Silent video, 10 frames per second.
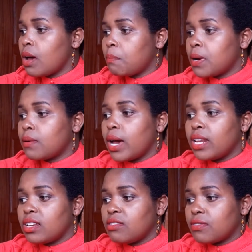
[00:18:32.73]
Power and
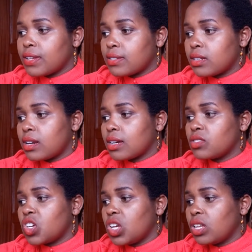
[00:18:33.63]

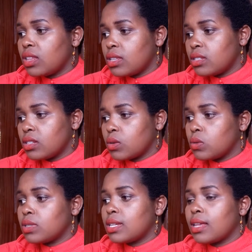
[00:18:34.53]
infrastructure. This
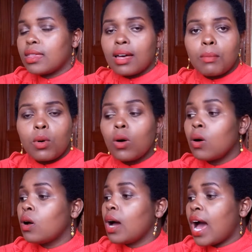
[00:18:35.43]
includes thermal
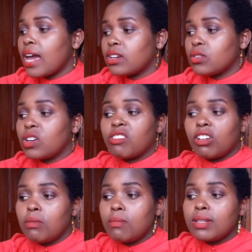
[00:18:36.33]
hydro
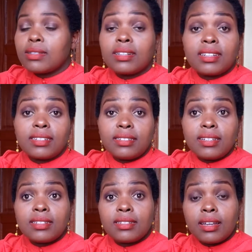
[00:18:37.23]
development that
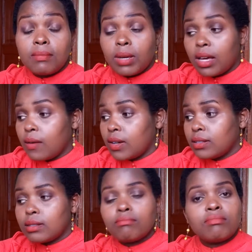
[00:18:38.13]
exceeds 10
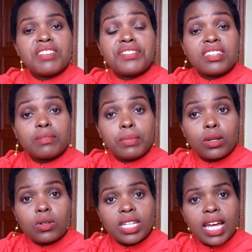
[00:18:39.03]
megawatts. If it is below
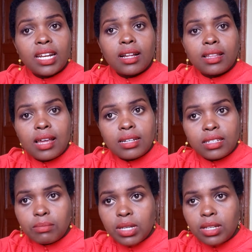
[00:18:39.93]
10, that is
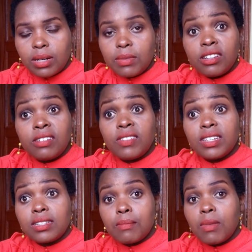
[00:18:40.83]
medium. If it
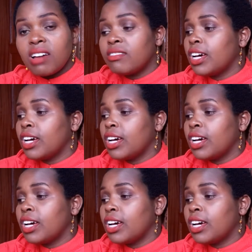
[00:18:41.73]
is above,